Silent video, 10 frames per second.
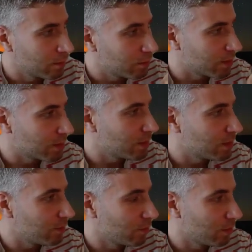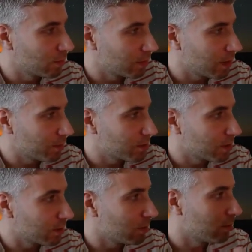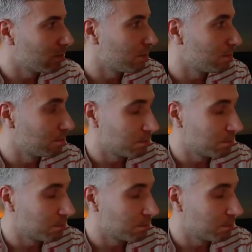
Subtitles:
For instance, if you want to capture all,